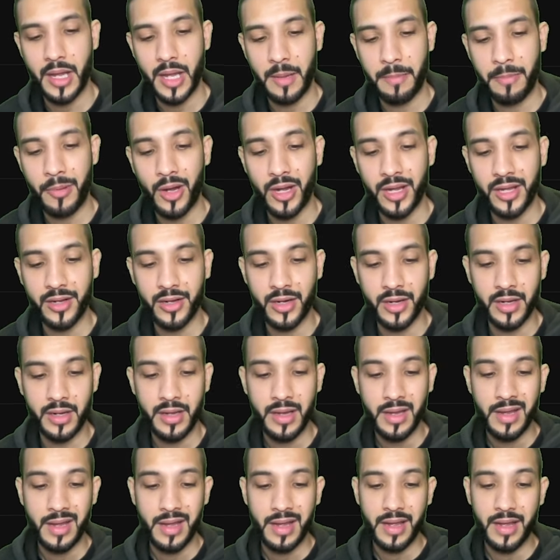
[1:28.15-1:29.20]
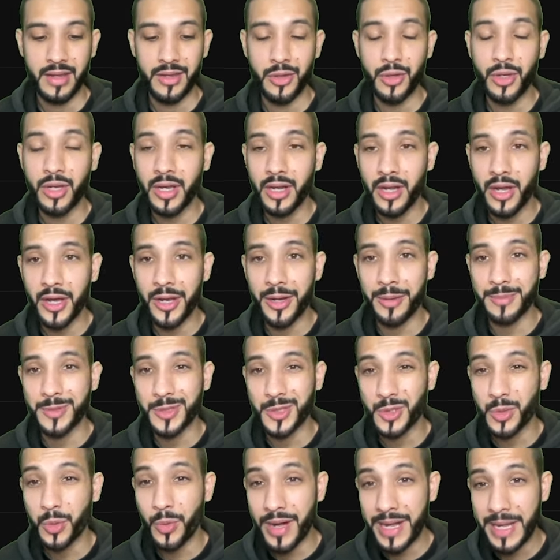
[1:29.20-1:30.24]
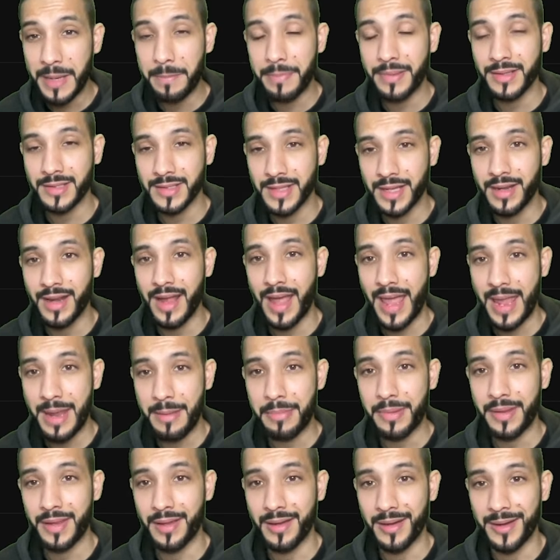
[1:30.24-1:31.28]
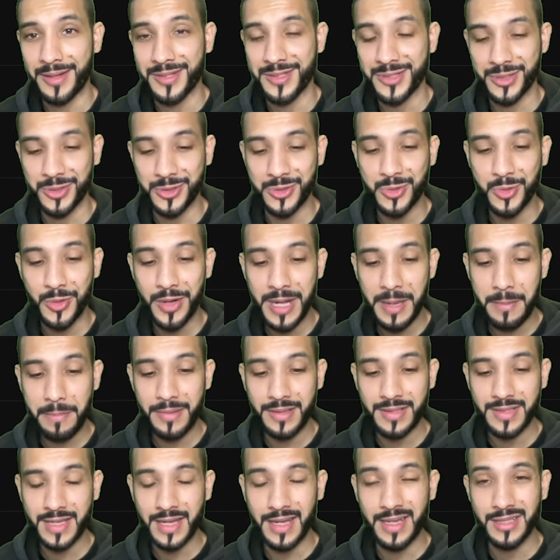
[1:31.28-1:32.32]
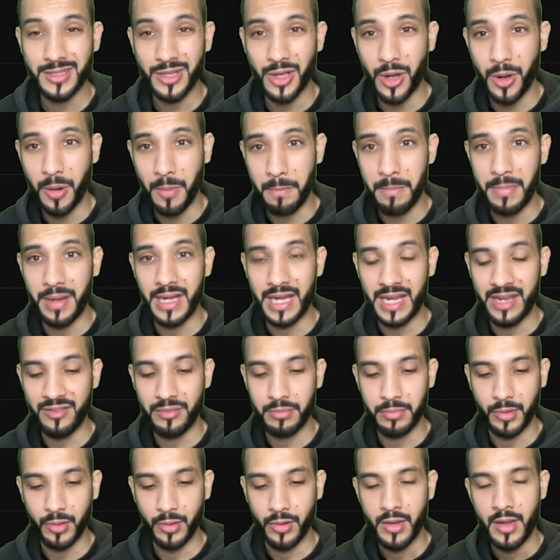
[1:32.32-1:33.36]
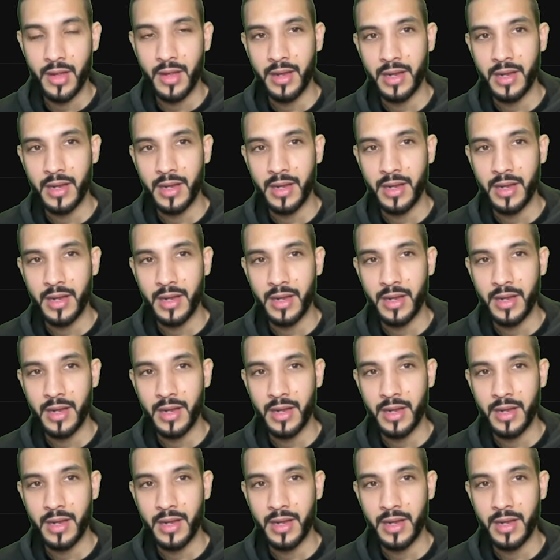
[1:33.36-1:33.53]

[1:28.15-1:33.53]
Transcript: Polygon, you can earn up to 20% APR. So 20% is unbelievable.